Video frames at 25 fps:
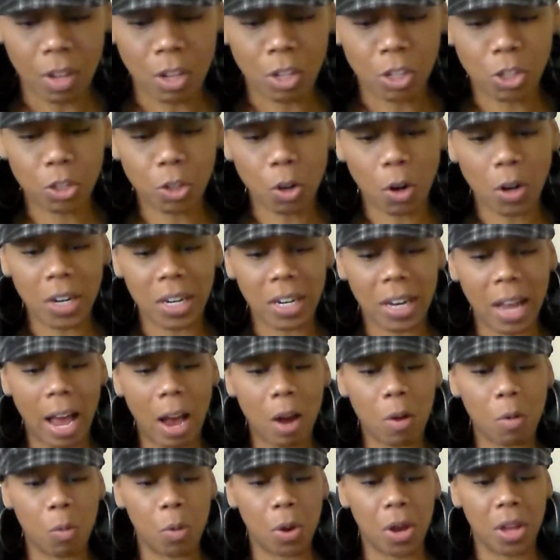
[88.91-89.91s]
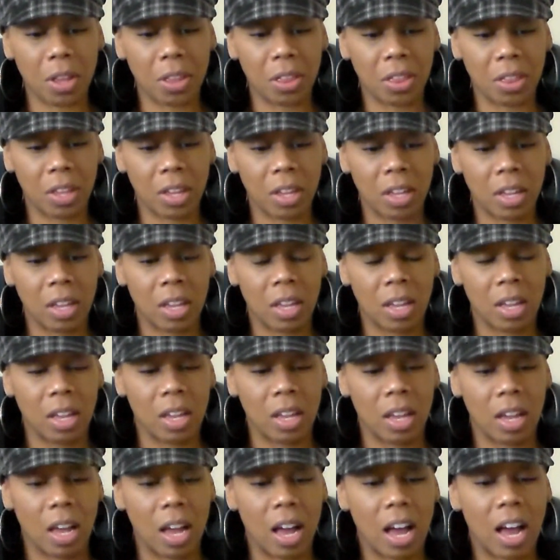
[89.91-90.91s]
start it out with
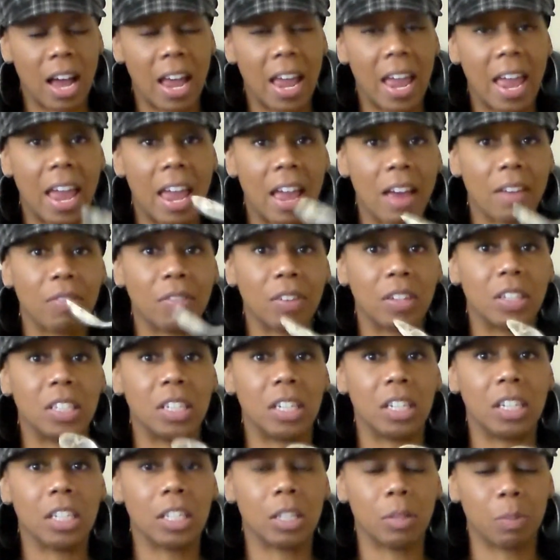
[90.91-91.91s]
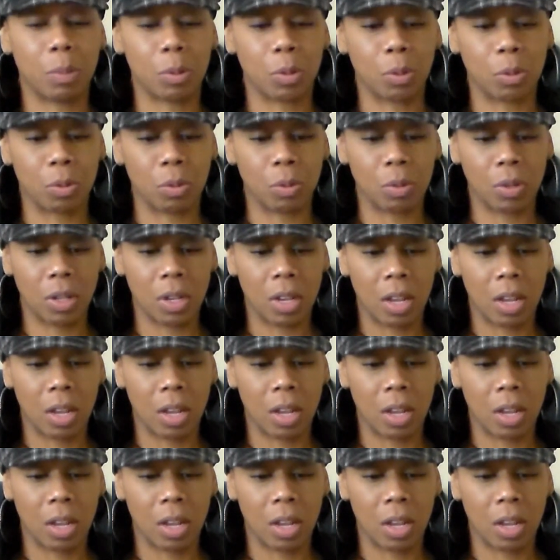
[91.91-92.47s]
a half a teaspoon.